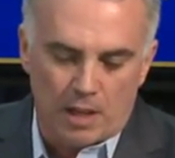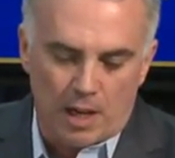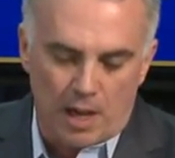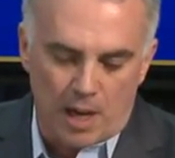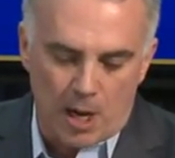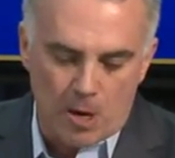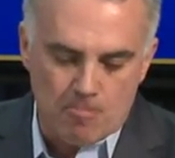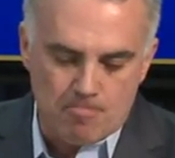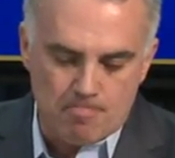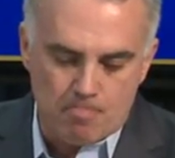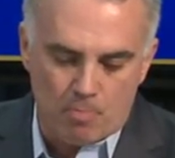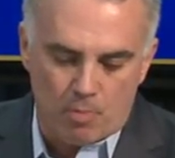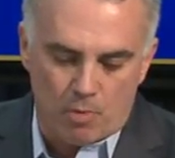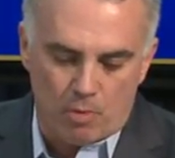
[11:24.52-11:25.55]
Um,
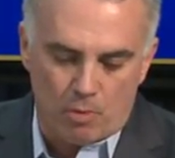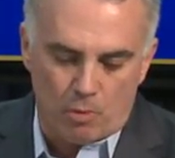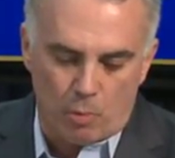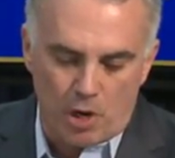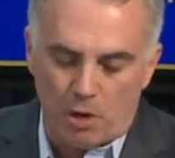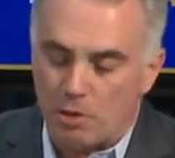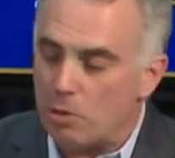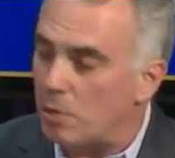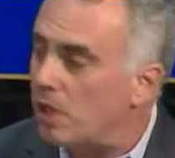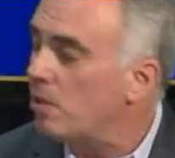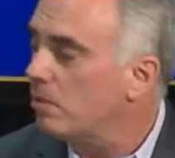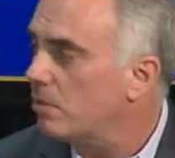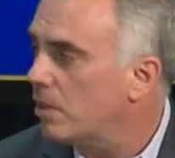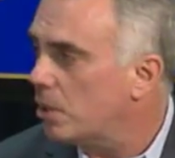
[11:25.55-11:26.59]
we are
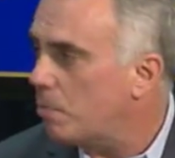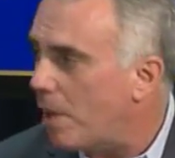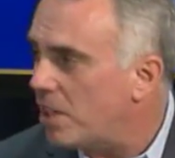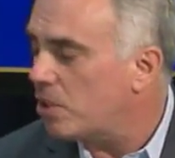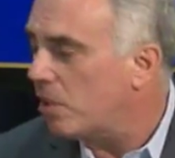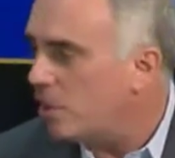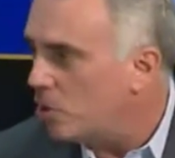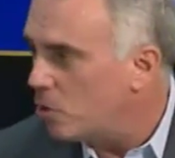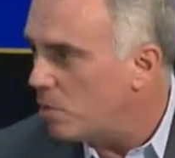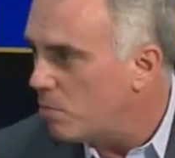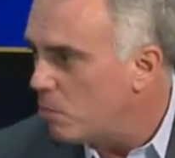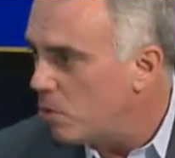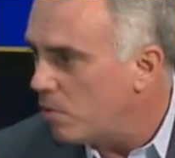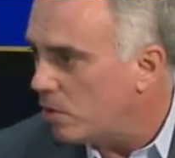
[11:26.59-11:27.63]
thrilled especially to
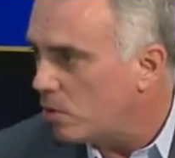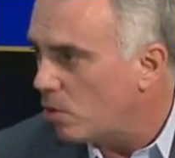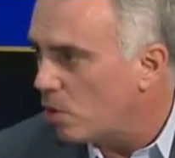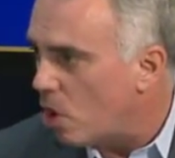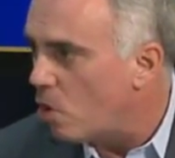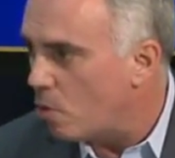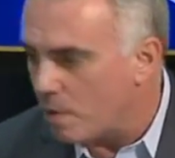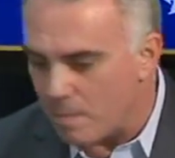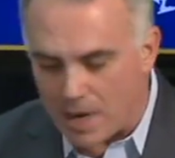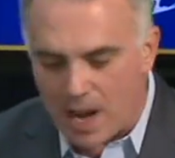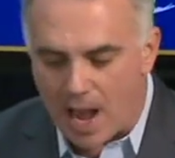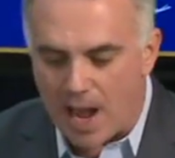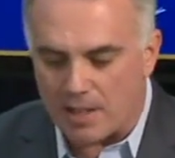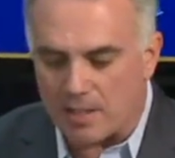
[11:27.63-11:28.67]
be moving to lower
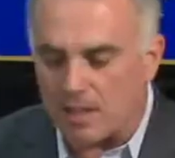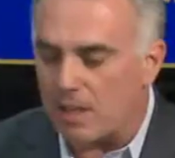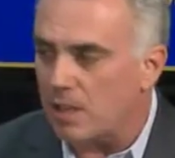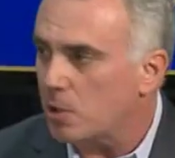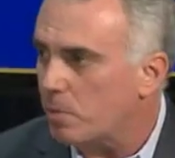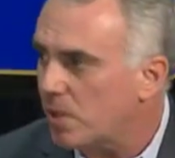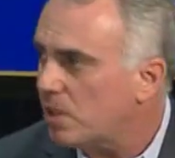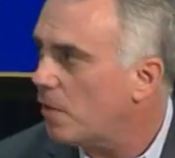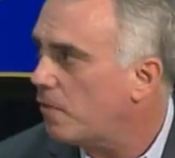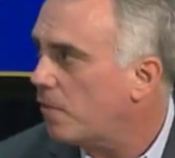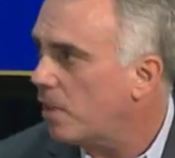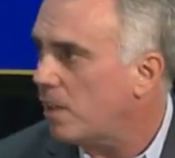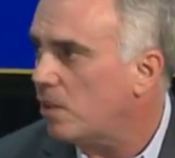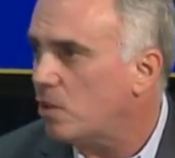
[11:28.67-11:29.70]
Manhattan and
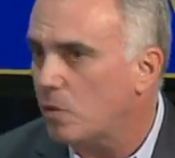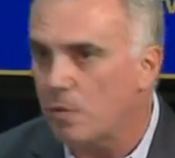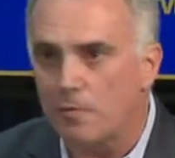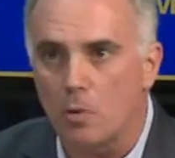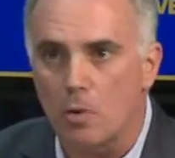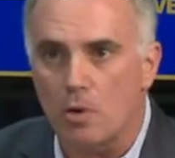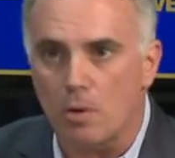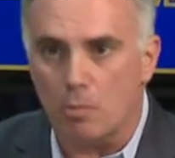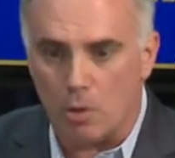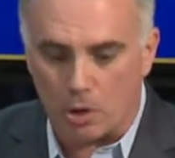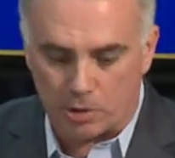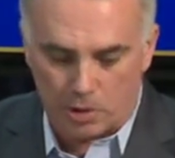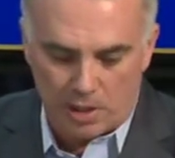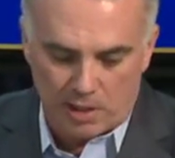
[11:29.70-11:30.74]
specifically to 4
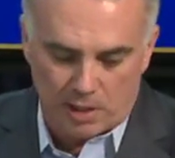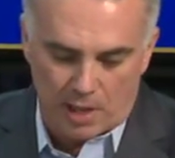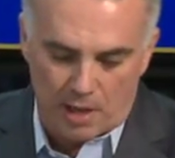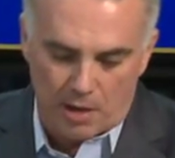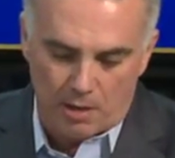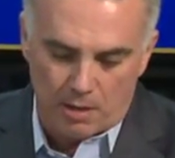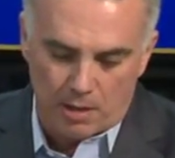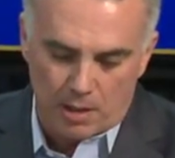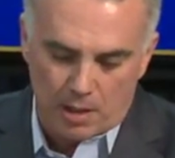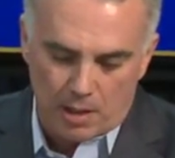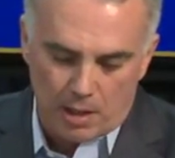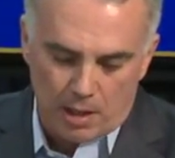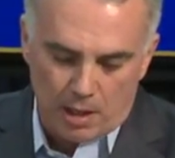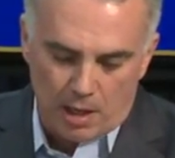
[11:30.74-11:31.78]
World Trade Center
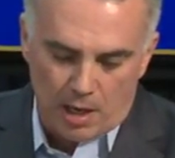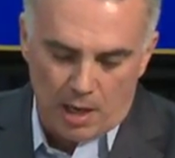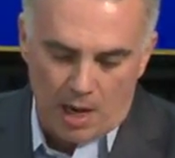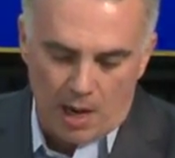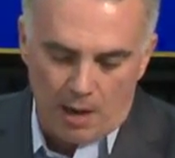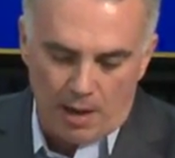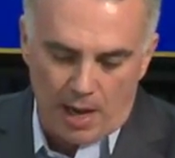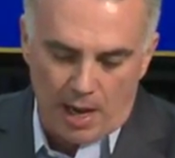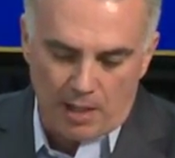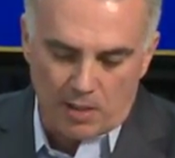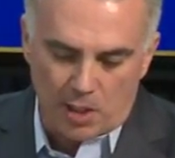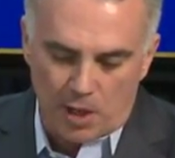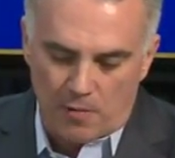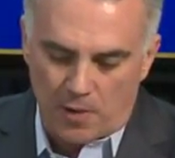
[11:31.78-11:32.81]
uh, and
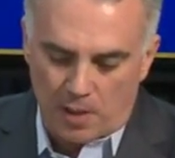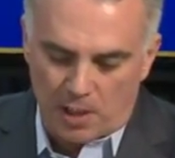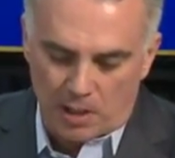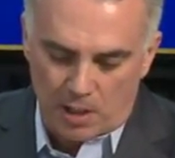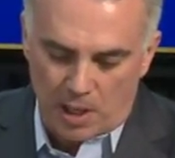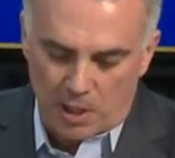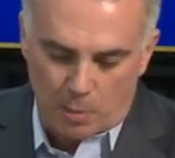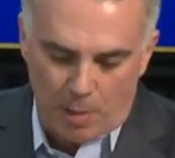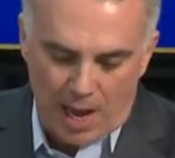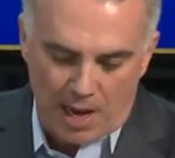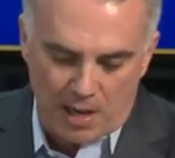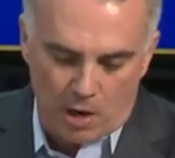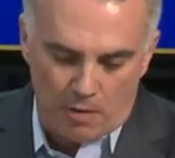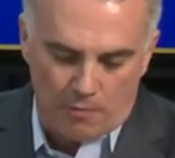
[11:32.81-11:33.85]
significantly
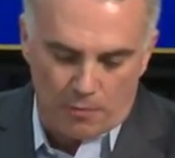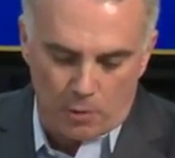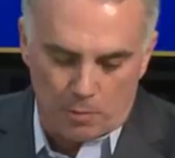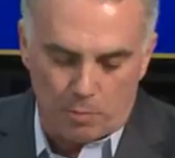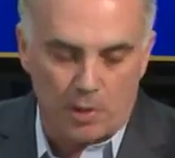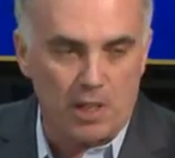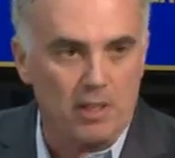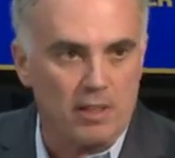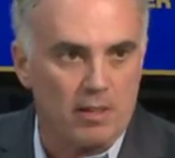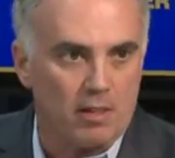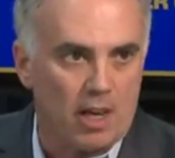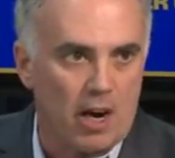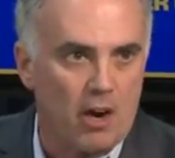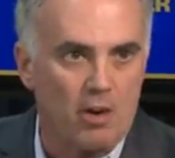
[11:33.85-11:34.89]
expand our footprint
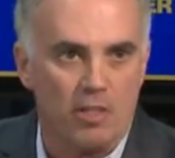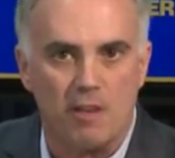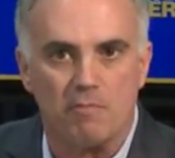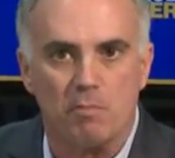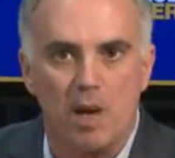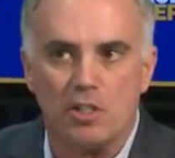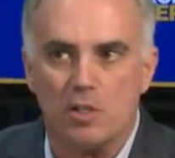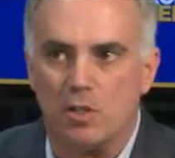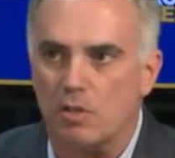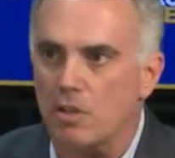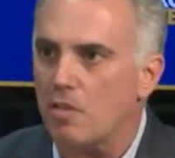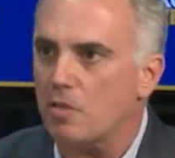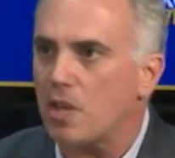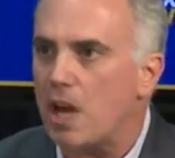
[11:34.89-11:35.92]
there. They've
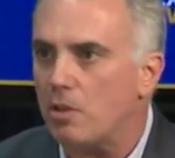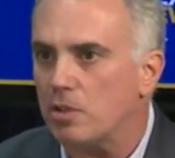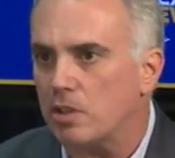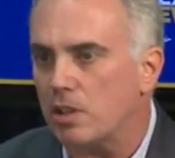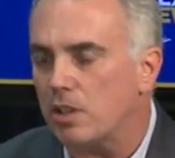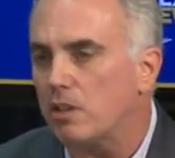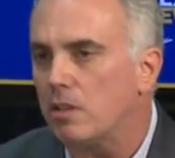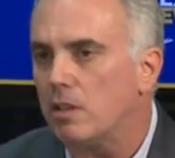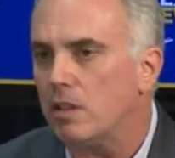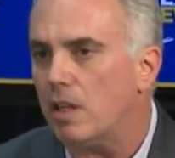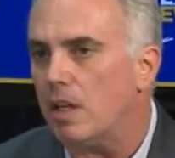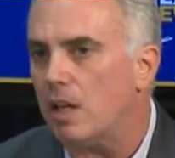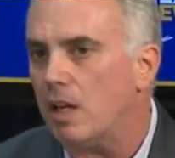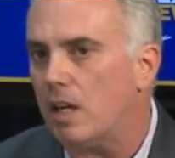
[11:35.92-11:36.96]
mentioned the 1,000
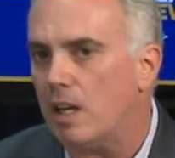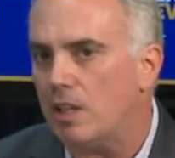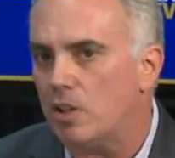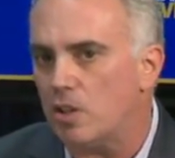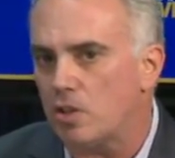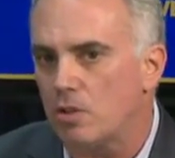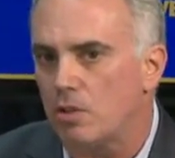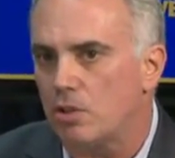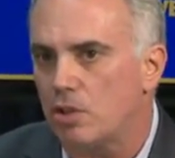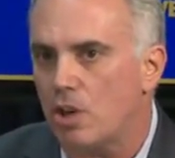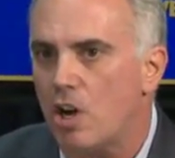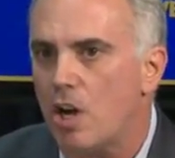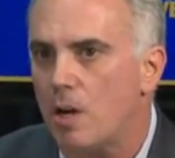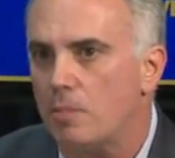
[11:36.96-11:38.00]
uh, additional
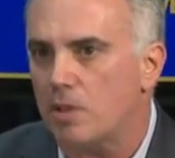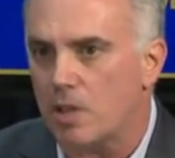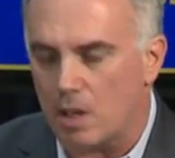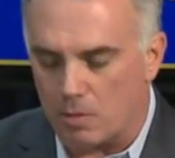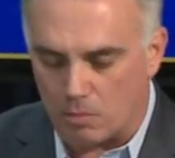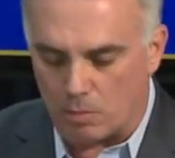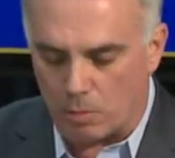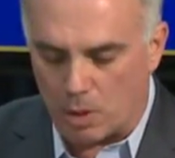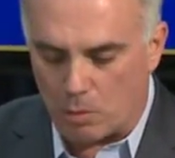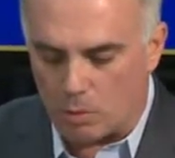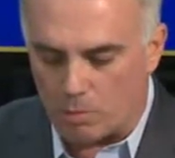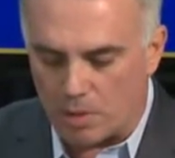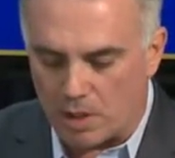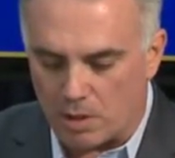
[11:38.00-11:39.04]
jobs that we
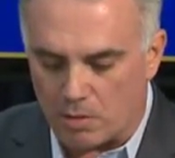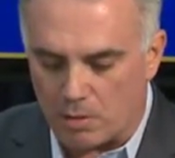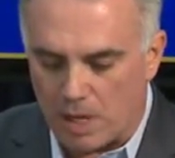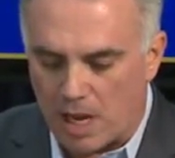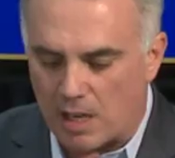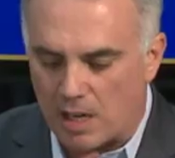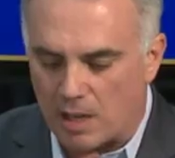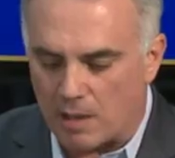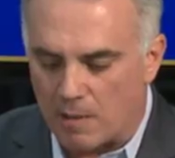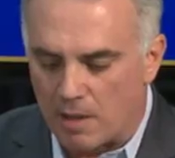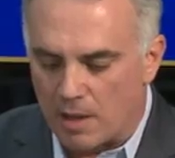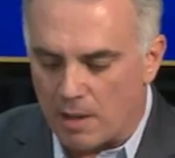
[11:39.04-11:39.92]
will be creating.